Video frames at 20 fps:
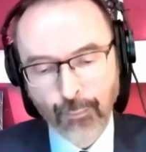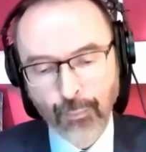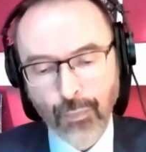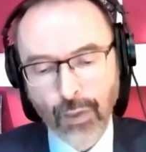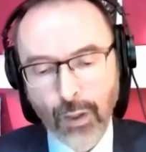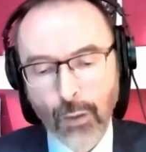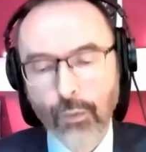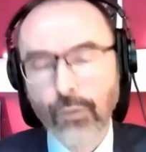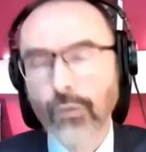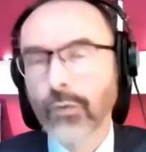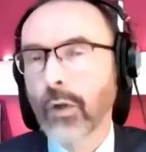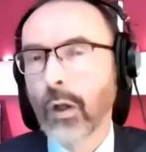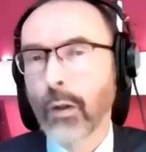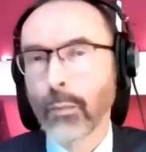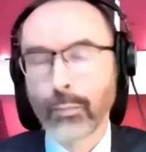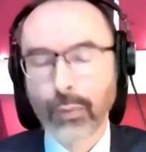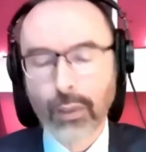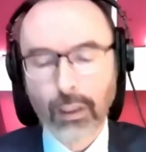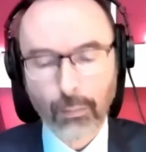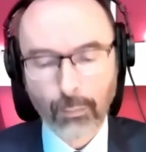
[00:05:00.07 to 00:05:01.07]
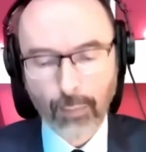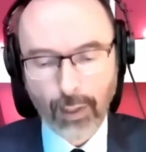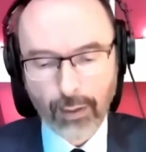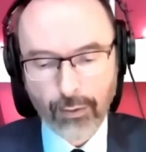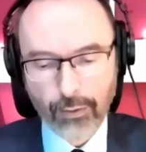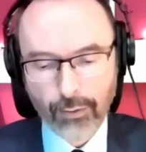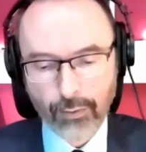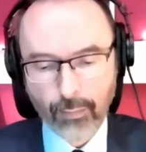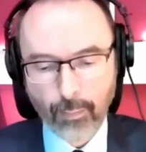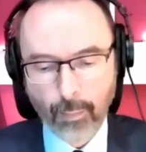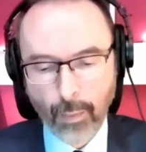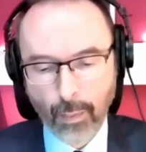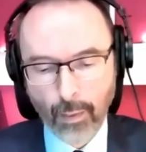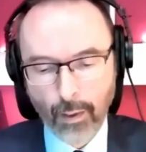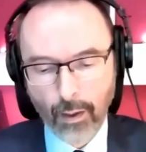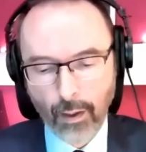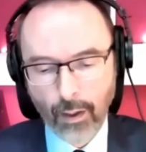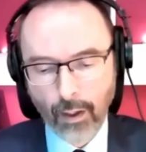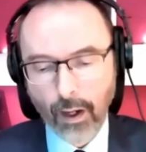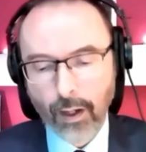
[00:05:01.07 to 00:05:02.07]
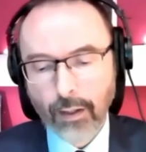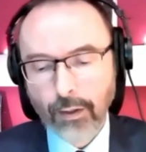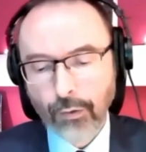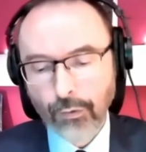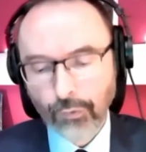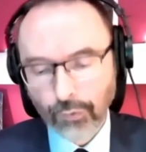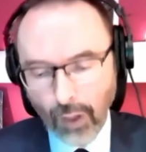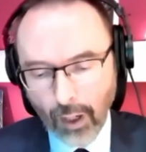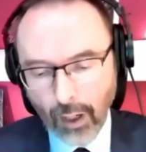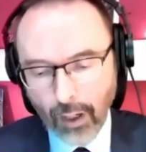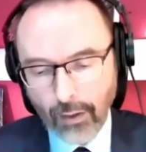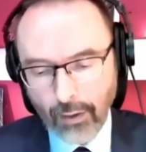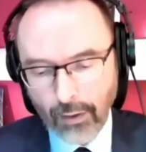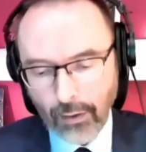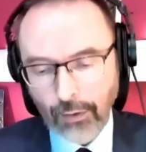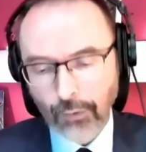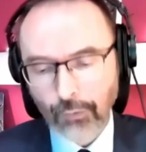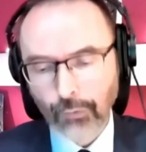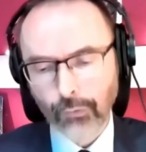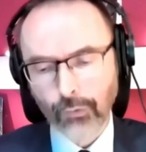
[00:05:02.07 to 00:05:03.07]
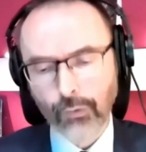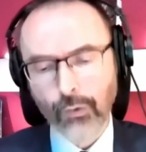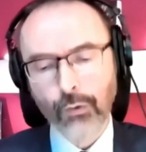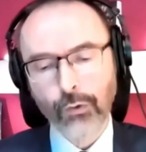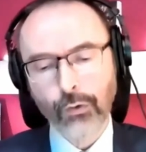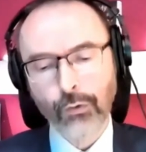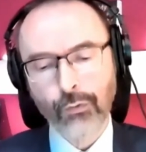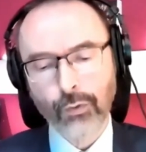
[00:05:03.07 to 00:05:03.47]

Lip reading: that was not being met. I desired an exclusive